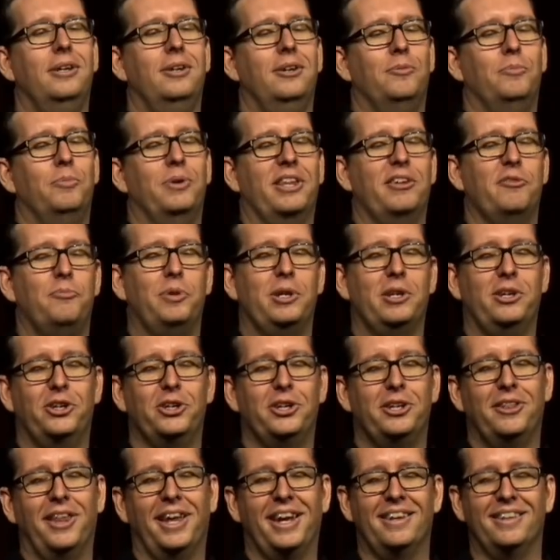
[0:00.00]
but they've been
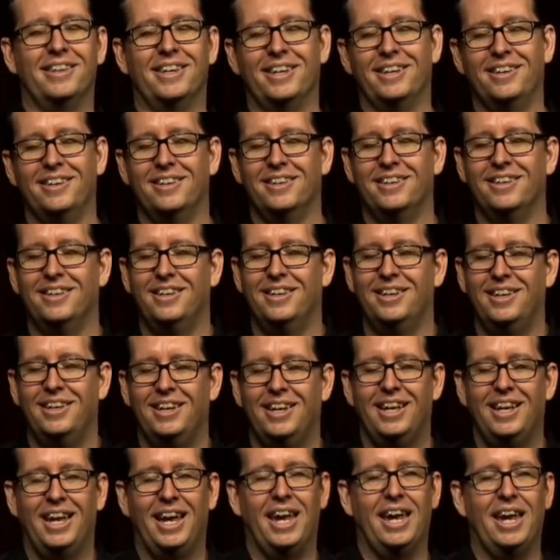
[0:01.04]
good lately.
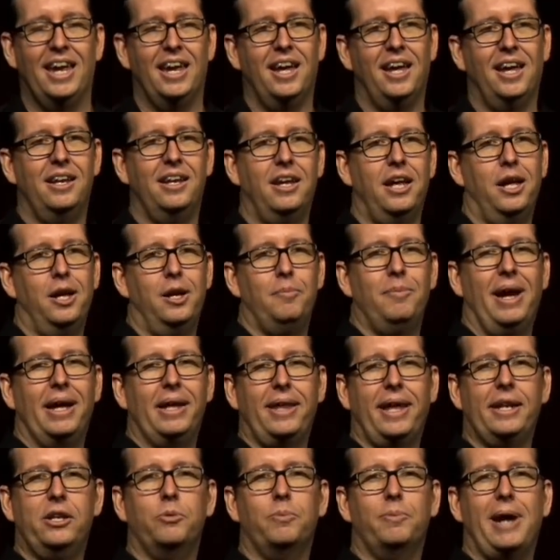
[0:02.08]
And I'd
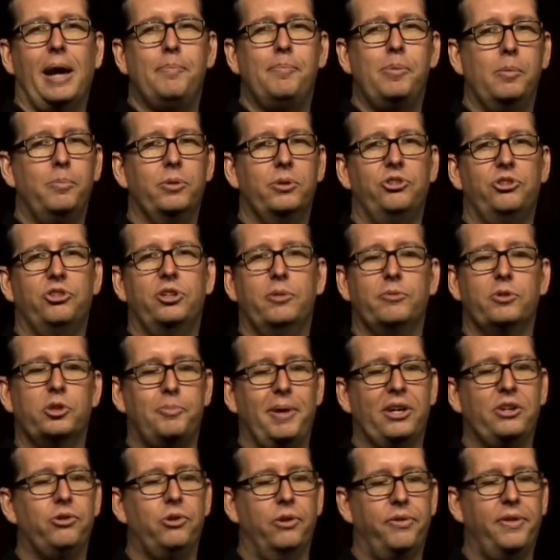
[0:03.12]
like to wrap up with just some
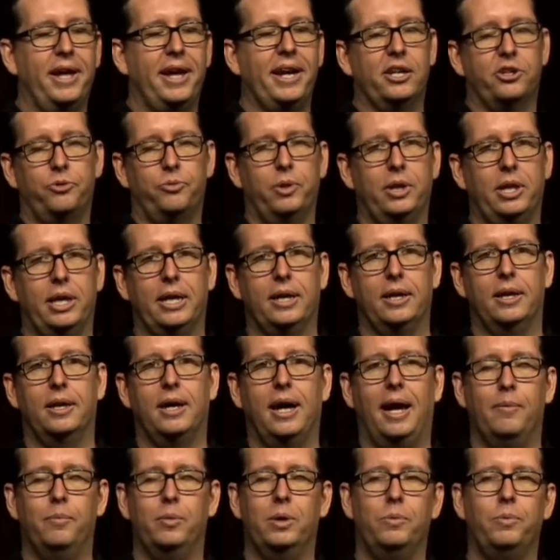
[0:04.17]
special thanks, really.
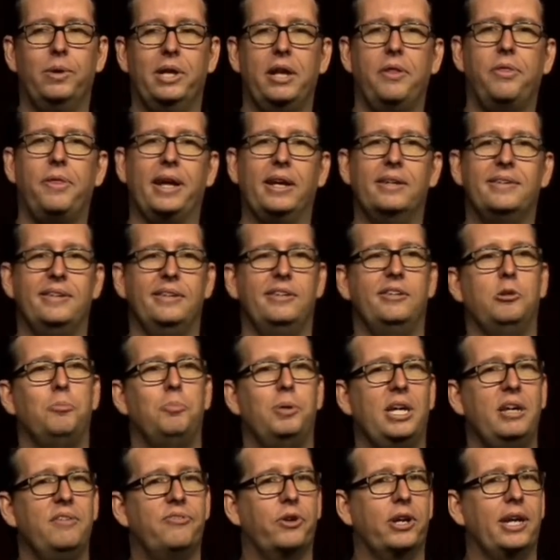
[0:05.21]
I want to really thank
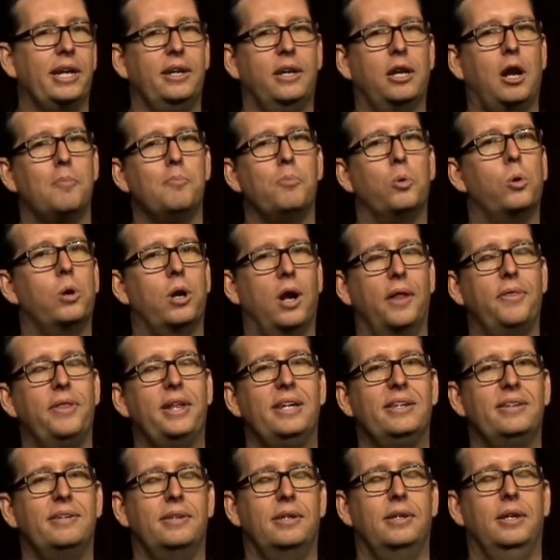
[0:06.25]
CCP for getting on board on
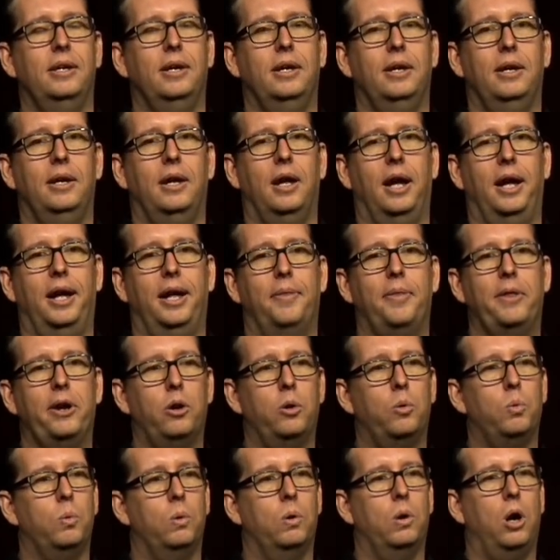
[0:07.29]
this.
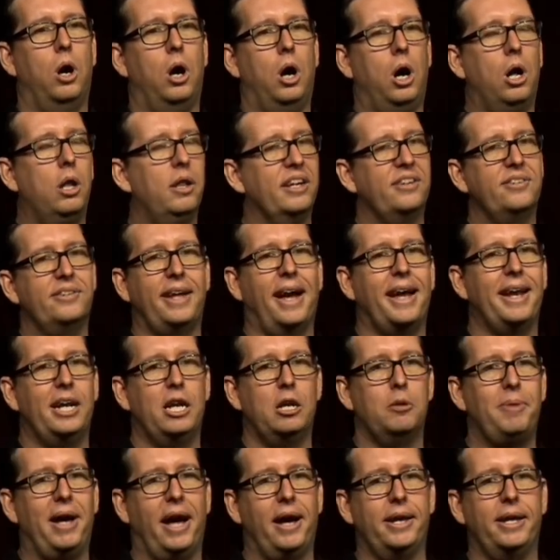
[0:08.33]
They're all excited
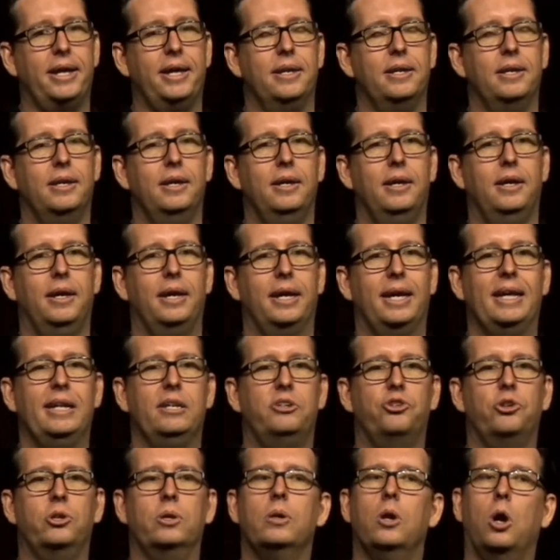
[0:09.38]
about it.
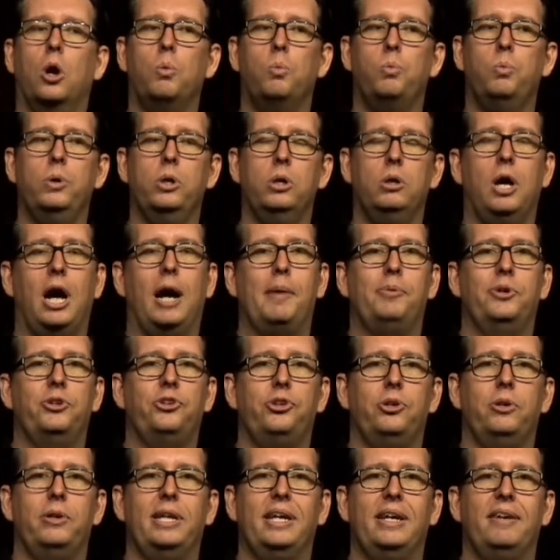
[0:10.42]
It's a real
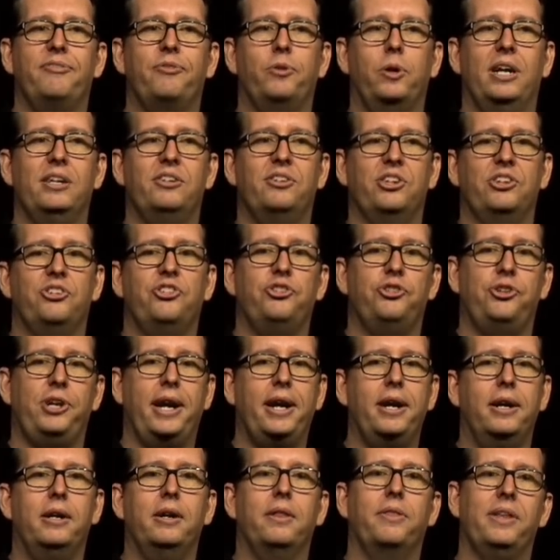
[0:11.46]
opportunity for us to
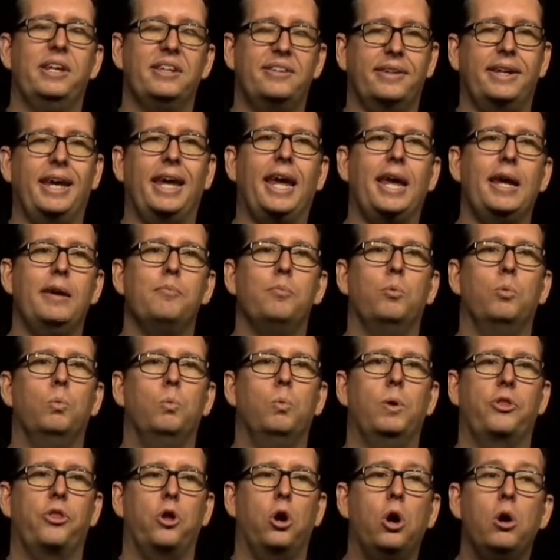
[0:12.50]
share this game
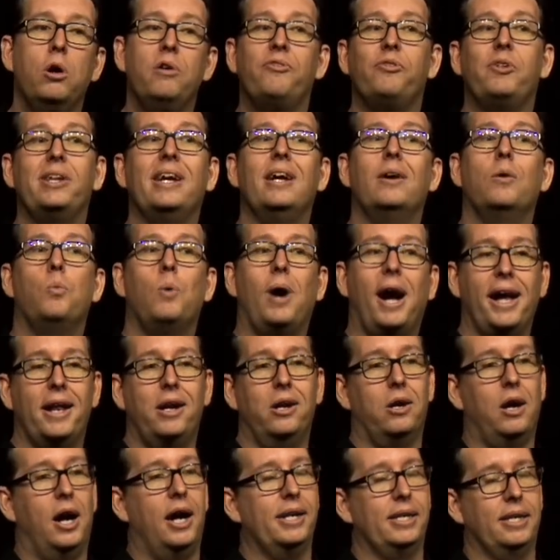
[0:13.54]
with hopefully a
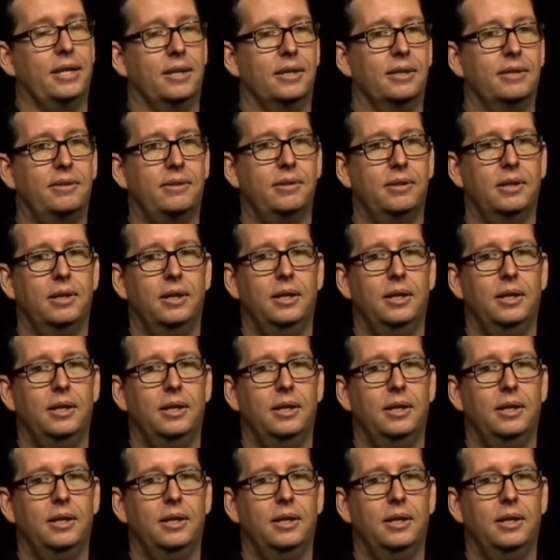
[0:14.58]
wider audience.